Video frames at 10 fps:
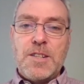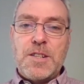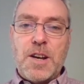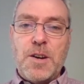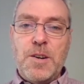
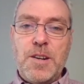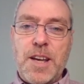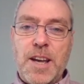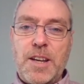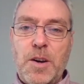So
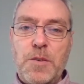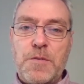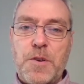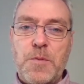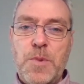again,
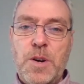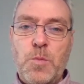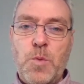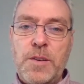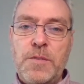going from
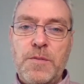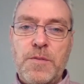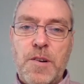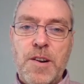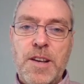one
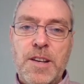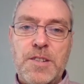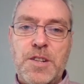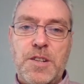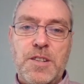very
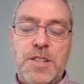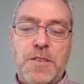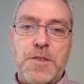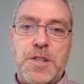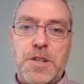
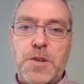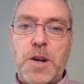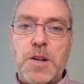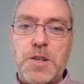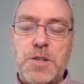different
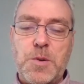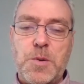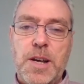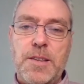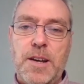situation to
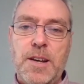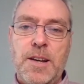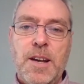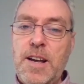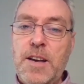another,
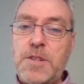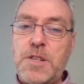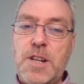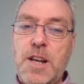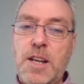and I have
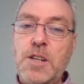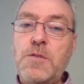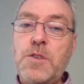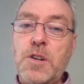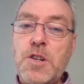to say,
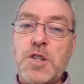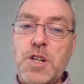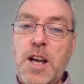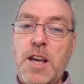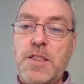you've got to
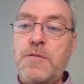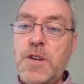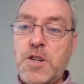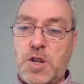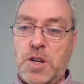share the
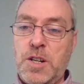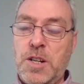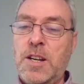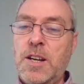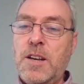
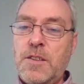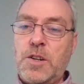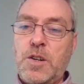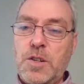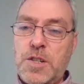vision
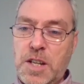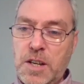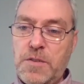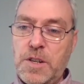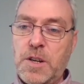that God's
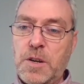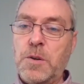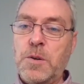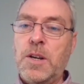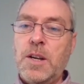given
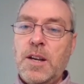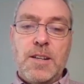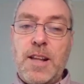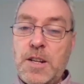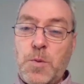you,
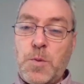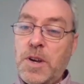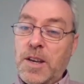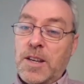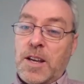and that's
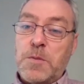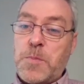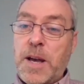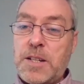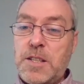why it comes
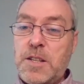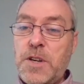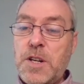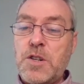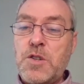back to the
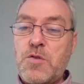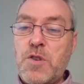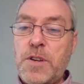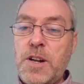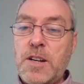
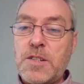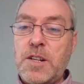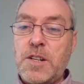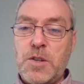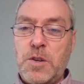vision-driven
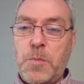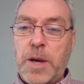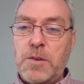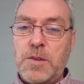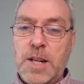ask. It's not
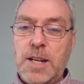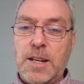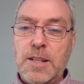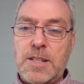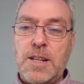about
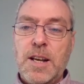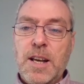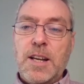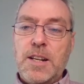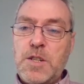needs.
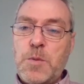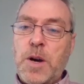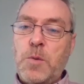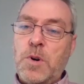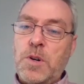It is
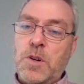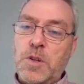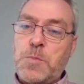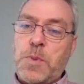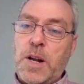about what
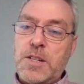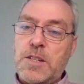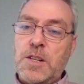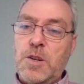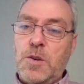God's
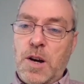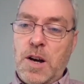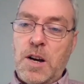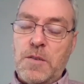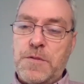placed in your
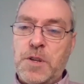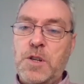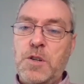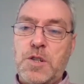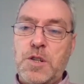heart for
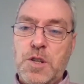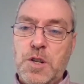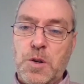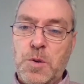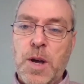you to
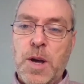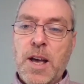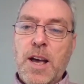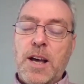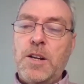do
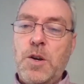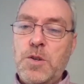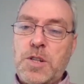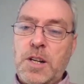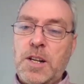and
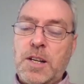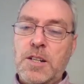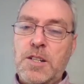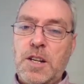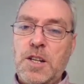who's going to
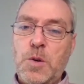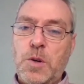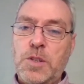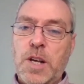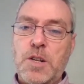continue
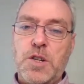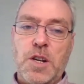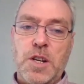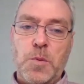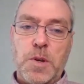on that
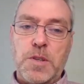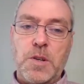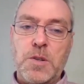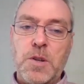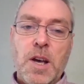journey with
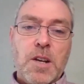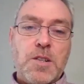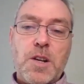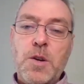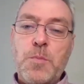you.
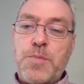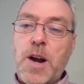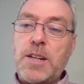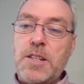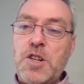So
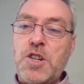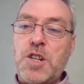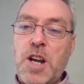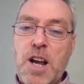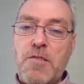practice
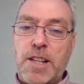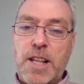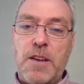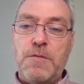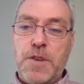sharing
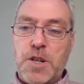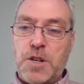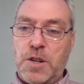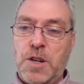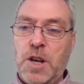that
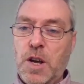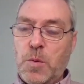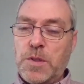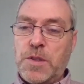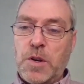vision
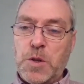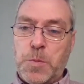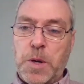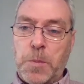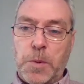with
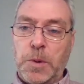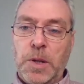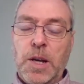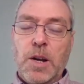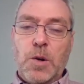those
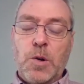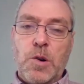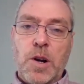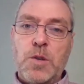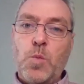people,
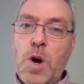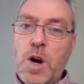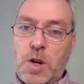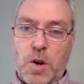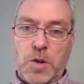or
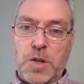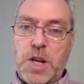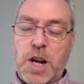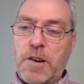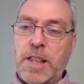work on
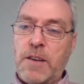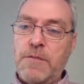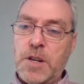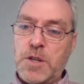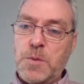sharing
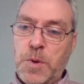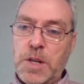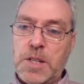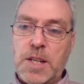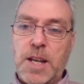that vision,
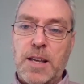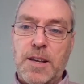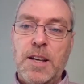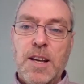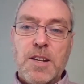put it
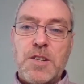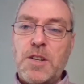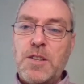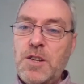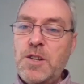together
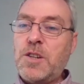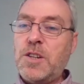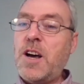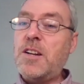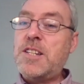so that you
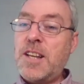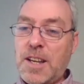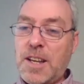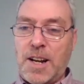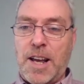can
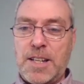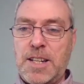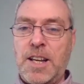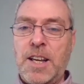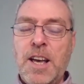articulate
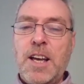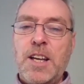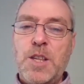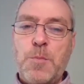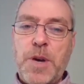it
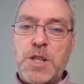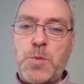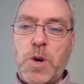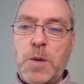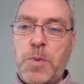in the
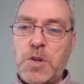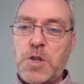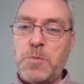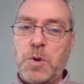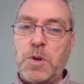best way
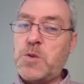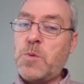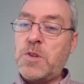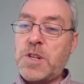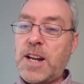possible. Because
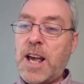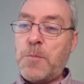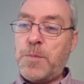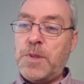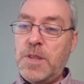what's going to
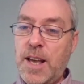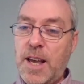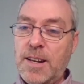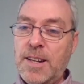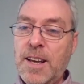happen
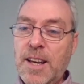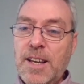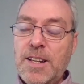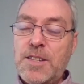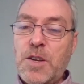then
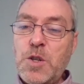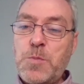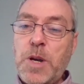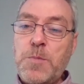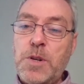is
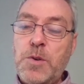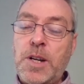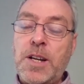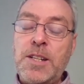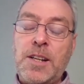those people who
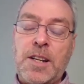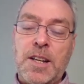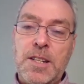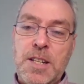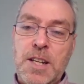are going to
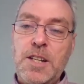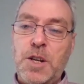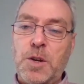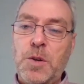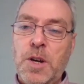
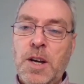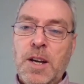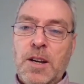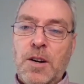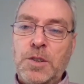continue
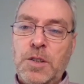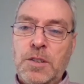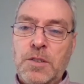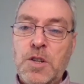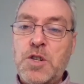
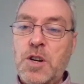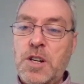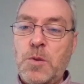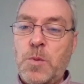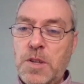on the
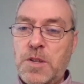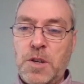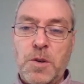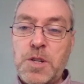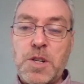journey with
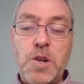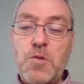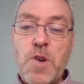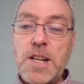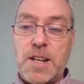you, it's going to
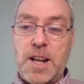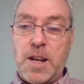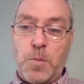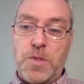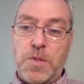
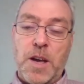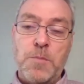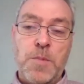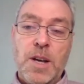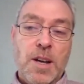resonate with
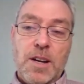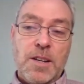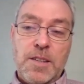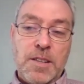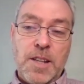them,
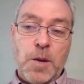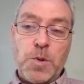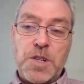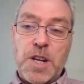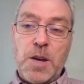and they
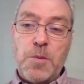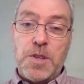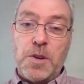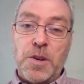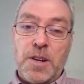will stay with you.